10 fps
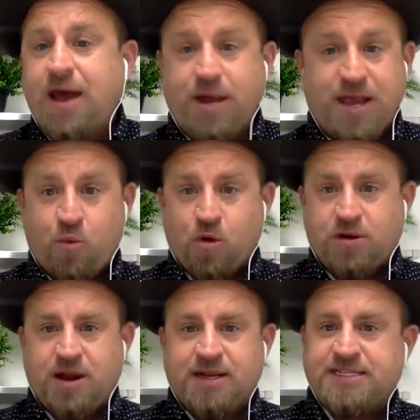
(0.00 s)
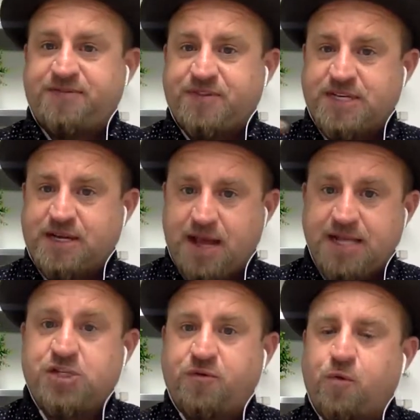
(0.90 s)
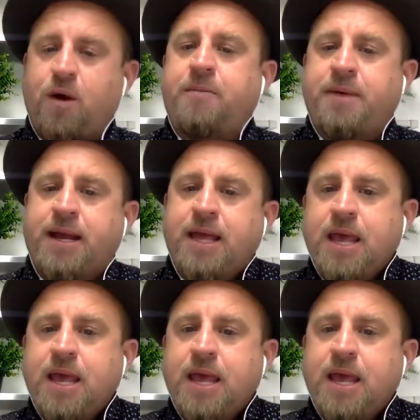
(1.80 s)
How do I get work done? Because it feels like a lot, it's overwhelming.